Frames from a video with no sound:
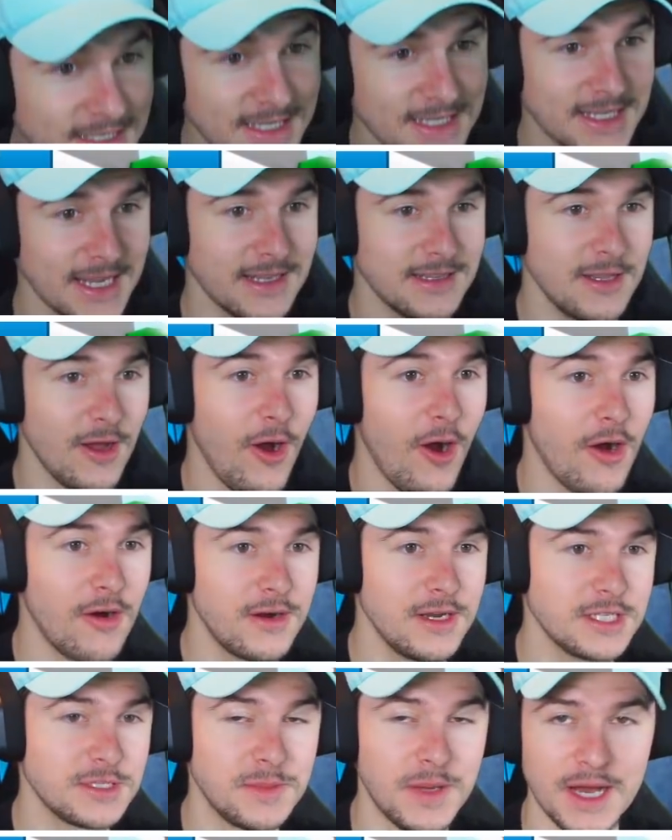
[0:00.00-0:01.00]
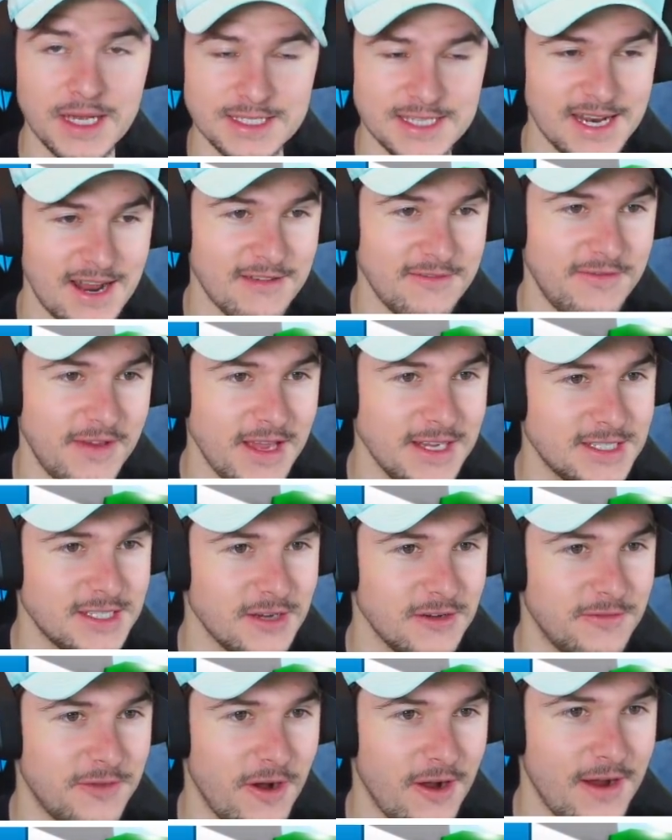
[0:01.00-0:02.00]
is like the hardest boss that I faced so
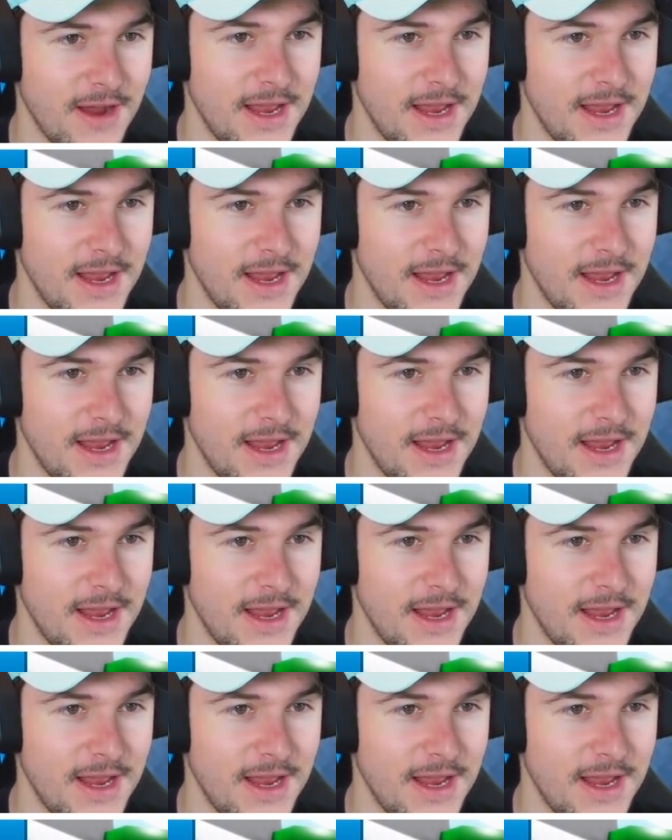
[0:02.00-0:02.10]
far,